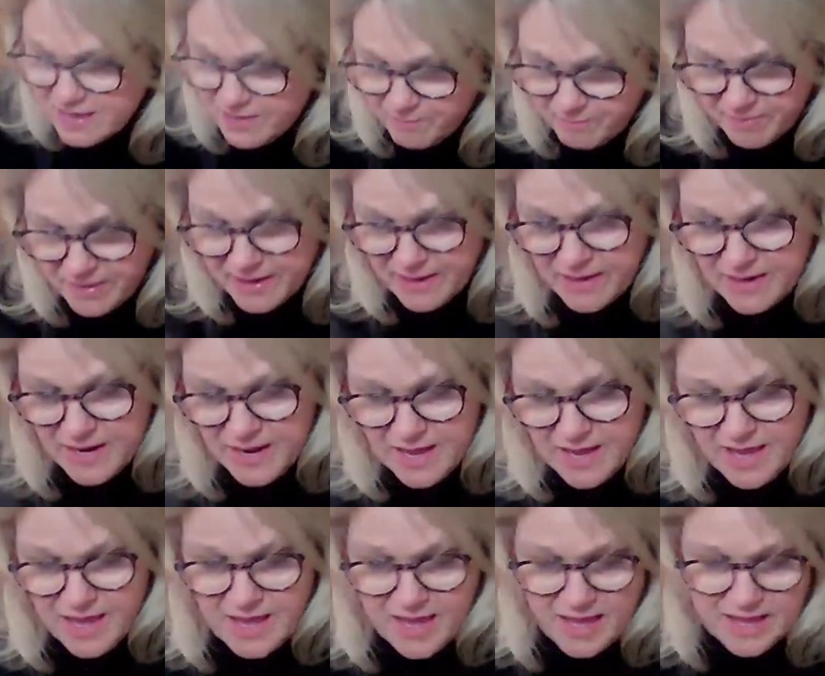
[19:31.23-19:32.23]
But,
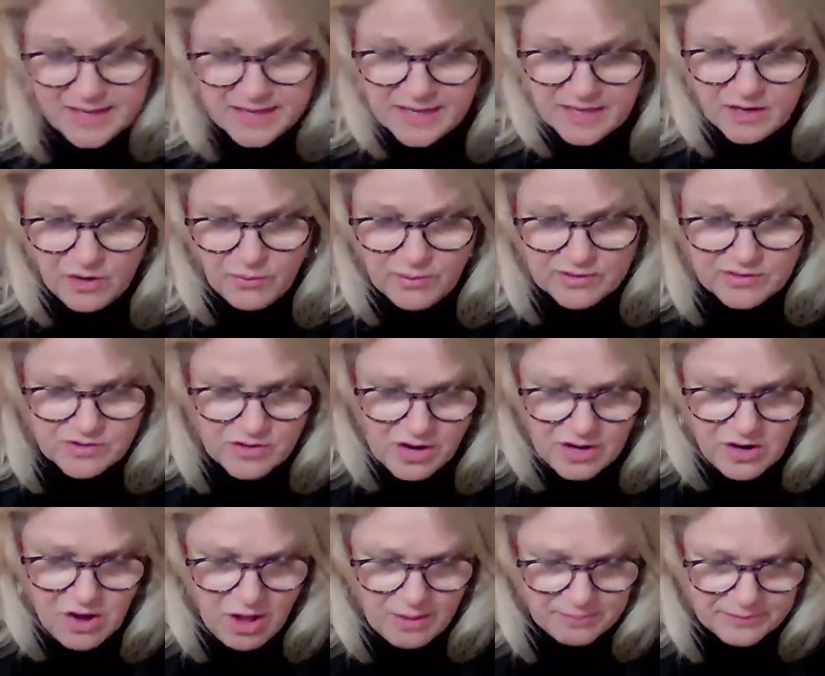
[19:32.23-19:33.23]
you know, it's not
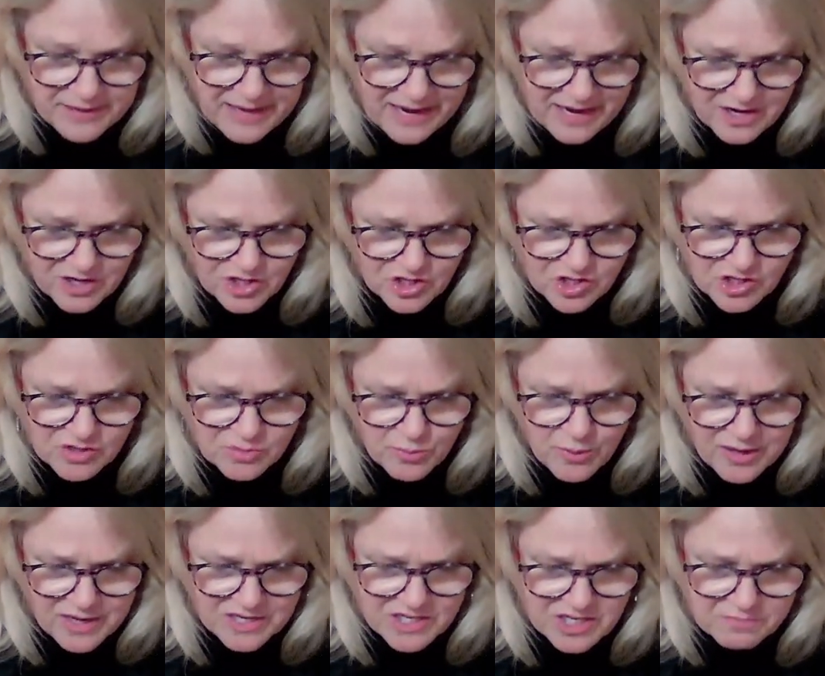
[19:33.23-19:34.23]
complicated. You just
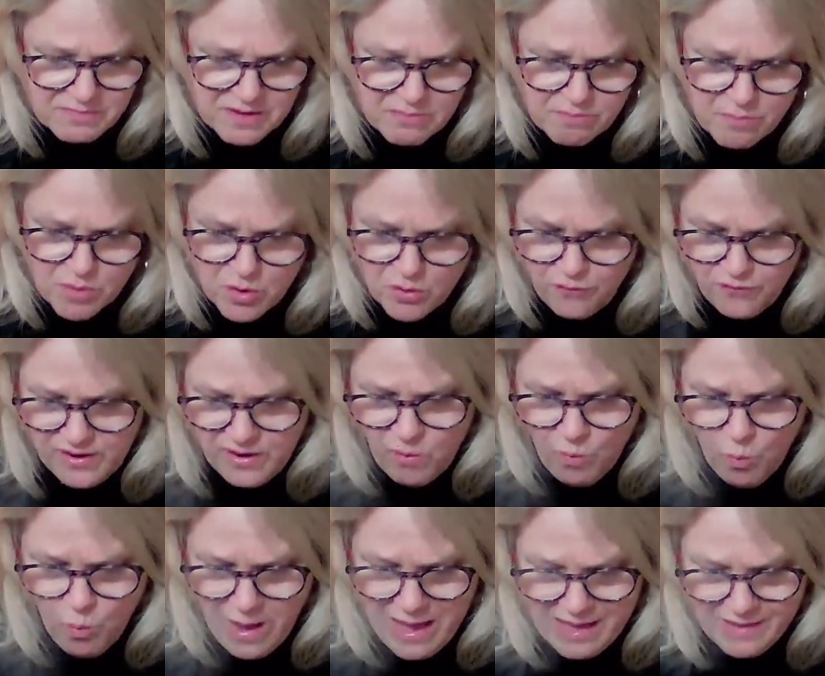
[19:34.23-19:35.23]
want it to be moving
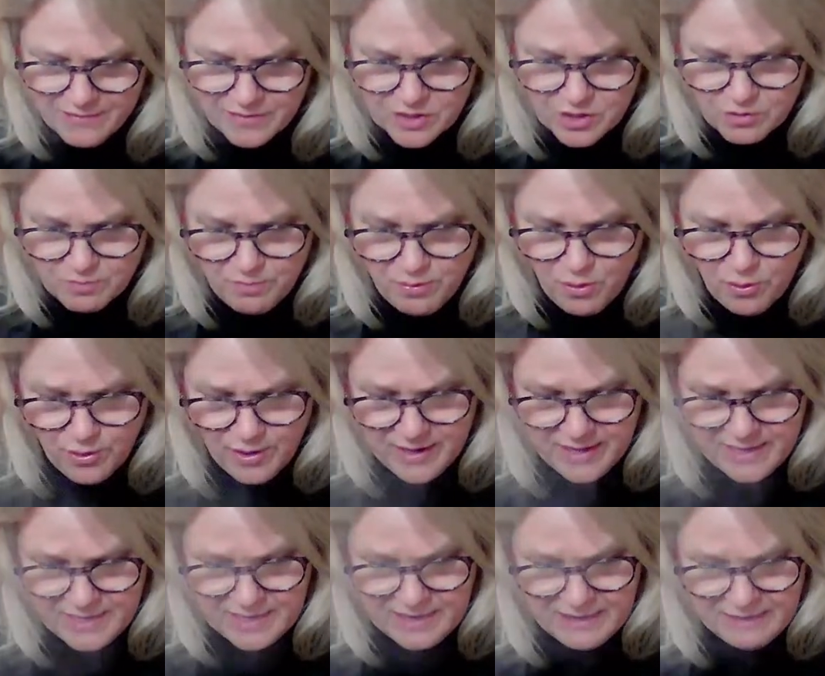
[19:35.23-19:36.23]
while you're pouring
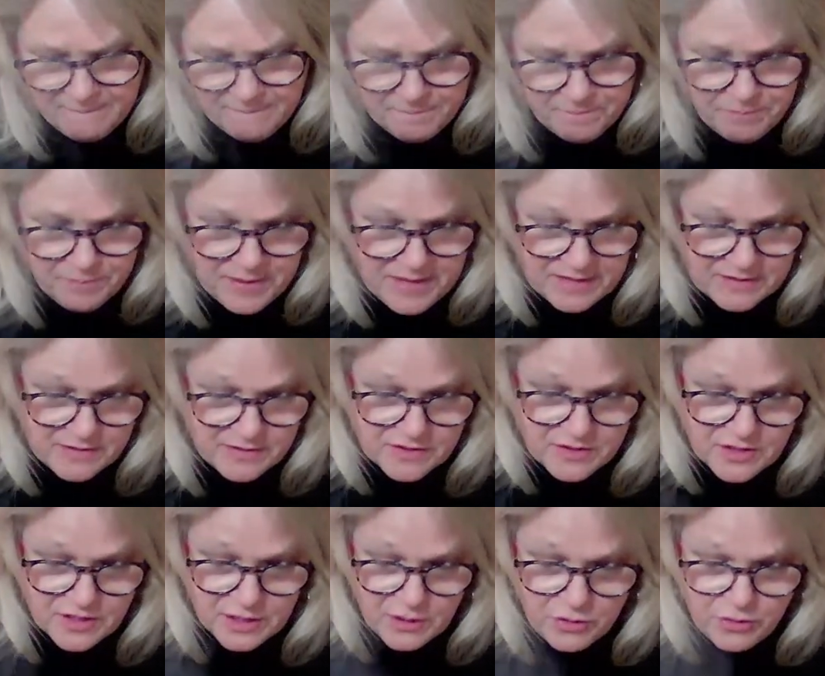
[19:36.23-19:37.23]
it in because it's
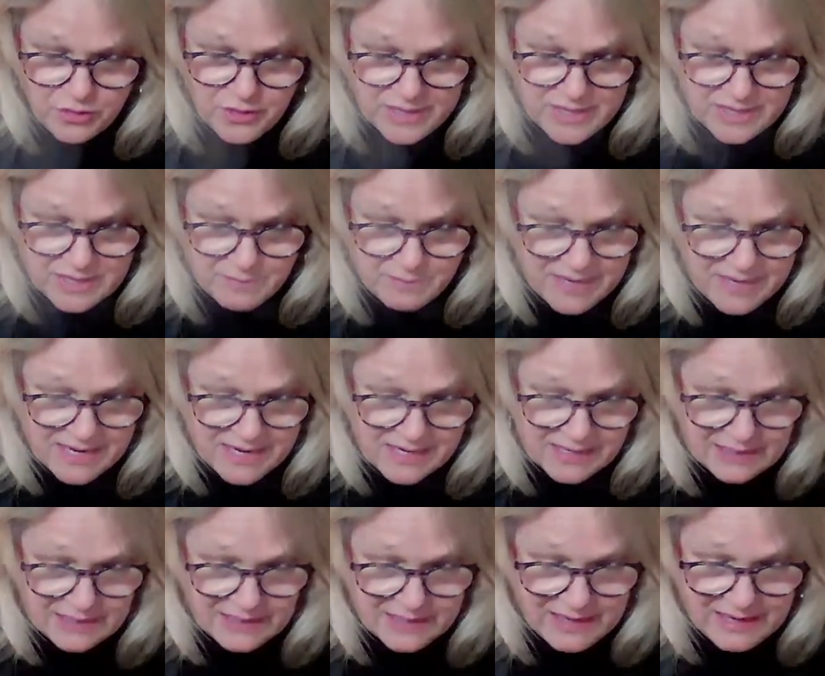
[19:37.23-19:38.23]
going to thicken
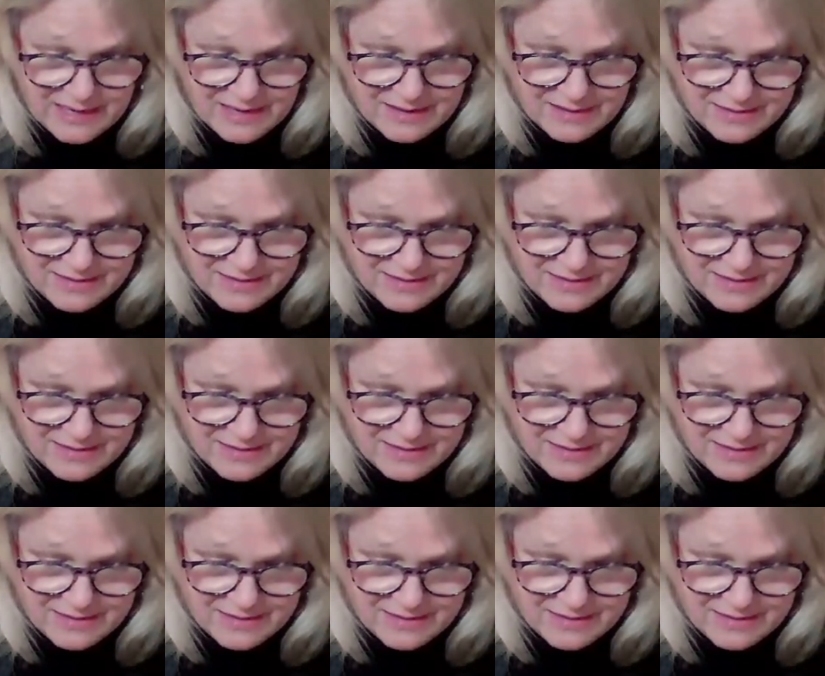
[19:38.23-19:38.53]
immediately.